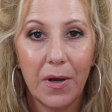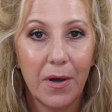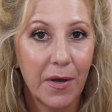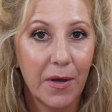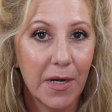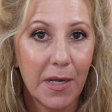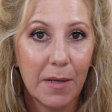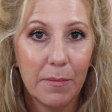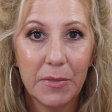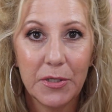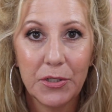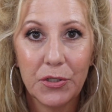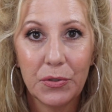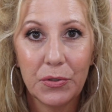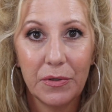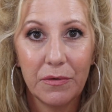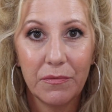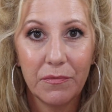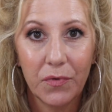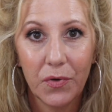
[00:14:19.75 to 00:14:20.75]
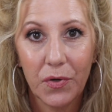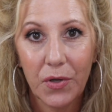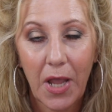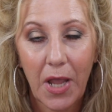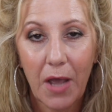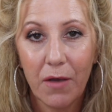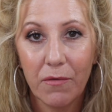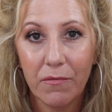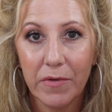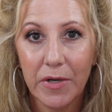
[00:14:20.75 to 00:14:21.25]
on up into a full
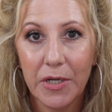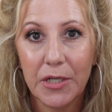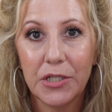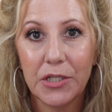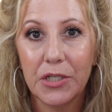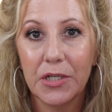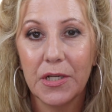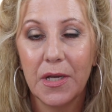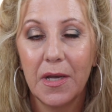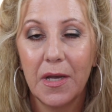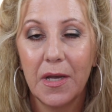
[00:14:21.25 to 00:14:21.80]
coverage.